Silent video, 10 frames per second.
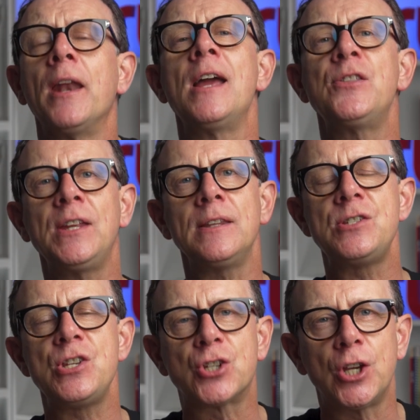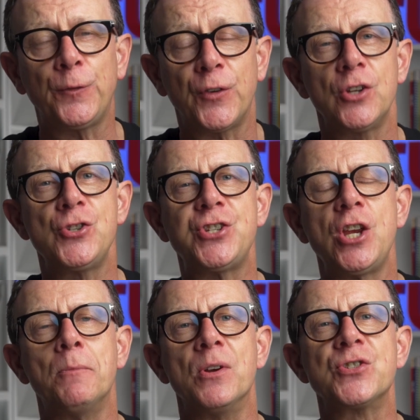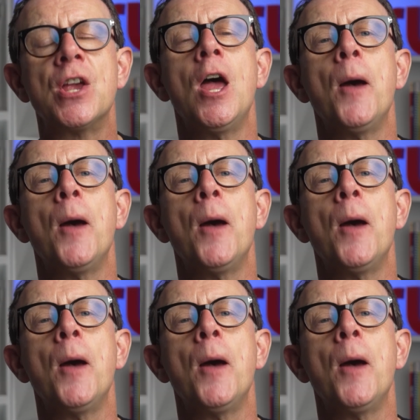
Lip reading: and I think this is good for consumers,